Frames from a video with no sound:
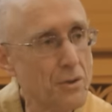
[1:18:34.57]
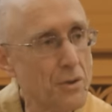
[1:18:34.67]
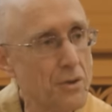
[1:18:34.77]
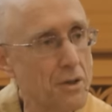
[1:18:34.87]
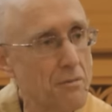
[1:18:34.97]

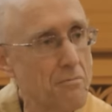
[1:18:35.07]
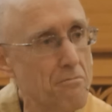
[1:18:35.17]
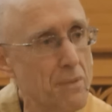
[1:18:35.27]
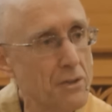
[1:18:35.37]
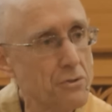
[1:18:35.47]
the
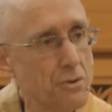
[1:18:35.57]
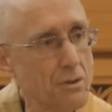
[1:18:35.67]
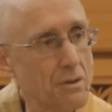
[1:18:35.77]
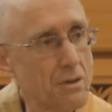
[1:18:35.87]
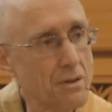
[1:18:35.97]

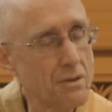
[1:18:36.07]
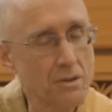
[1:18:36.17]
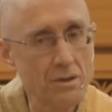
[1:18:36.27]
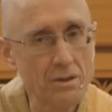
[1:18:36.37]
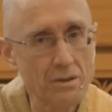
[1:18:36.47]
mental
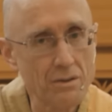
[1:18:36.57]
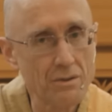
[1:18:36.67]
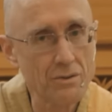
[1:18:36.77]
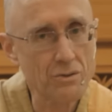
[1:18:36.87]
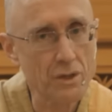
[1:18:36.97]

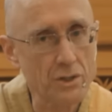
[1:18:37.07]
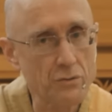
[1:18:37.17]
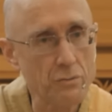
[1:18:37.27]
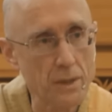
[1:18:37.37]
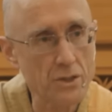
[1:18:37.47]

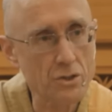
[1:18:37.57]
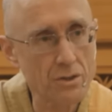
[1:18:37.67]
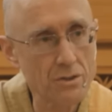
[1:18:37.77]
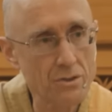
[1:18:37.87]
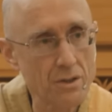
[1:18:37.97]

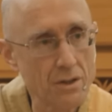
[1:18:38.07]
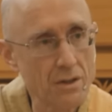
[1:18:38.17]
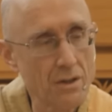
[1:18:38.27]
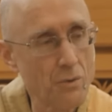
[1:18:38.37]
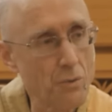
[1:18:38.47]
transformations,
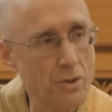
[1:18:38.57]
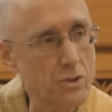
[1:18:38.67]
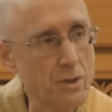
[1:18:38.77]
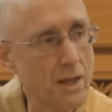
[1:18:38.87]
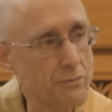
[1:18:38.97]
what
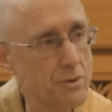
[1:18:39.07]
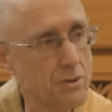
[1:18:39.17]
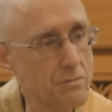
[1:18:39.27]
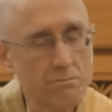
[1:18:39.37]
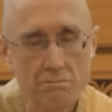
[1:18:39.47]
you have to
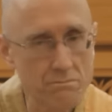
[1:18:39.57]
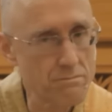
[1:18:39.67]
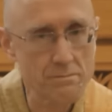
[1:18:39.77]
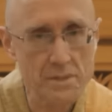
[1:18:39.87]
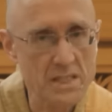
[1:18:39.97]

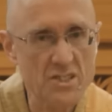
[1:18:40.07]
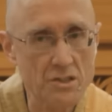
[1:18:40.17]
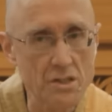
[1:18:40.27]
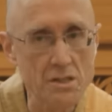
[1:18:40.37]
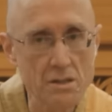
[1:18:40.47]

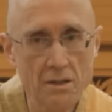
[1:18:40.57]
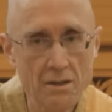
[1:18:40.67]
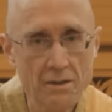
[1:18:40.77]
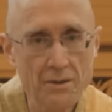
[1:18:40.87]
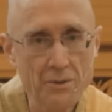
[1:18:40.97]
see,
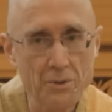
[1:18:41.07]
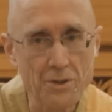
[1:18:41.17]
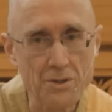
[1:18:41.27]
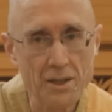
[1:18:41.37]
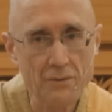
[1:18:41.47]
what
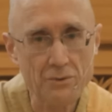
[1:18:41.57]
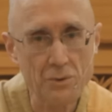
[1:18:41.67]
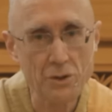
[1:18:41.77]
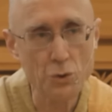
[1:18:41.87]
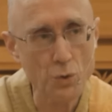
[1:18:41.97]
you have to
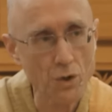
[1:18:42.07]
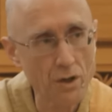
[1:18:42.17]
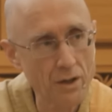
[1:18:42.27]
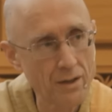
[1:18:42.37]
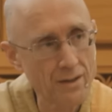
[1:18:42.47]
endure,
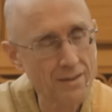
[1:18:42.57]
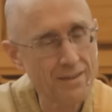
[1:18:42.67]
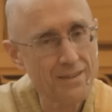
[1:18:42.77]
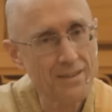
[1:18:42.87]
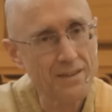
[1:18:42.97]

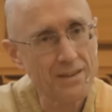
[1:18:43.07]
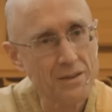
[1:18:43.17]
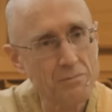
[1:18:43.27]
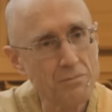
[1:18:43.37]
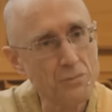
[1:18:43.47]

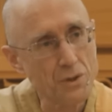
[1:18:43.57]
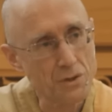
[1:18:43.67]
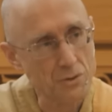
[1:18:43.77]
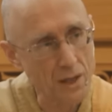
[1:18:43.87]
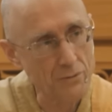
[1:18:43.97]
can
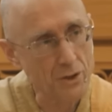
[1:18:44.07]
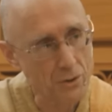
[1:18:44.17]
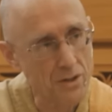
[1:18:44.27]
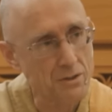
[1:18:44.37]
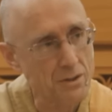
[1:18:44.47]
drive you
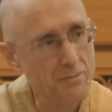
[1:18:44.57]
crazy.